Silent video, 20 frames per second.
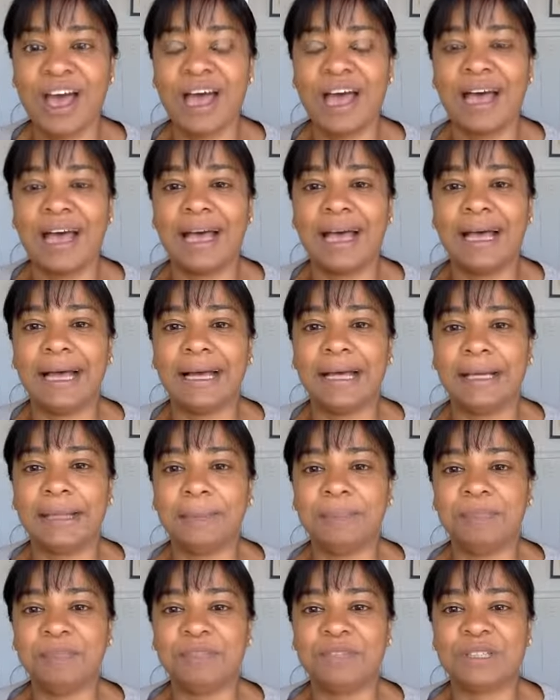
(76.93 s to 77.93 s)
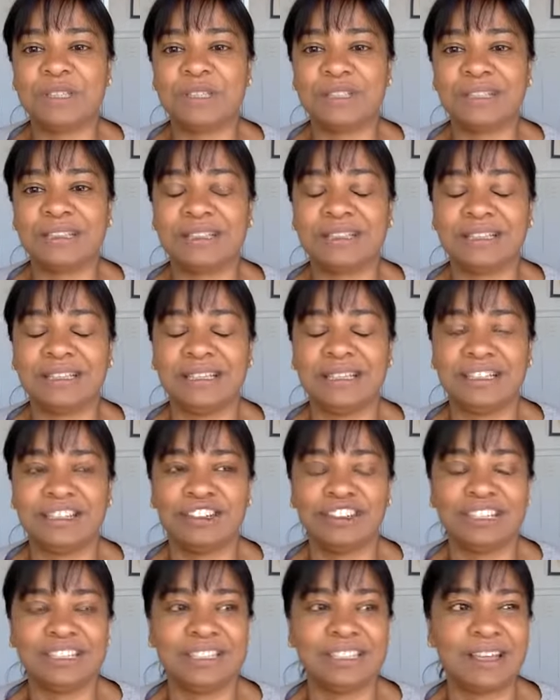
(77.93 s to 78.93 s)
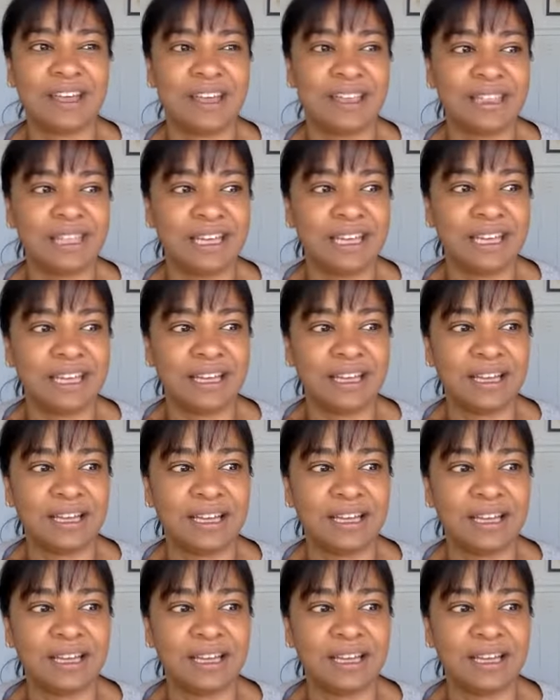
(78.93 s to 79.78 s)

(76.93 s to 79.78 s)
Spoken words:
You know, it's either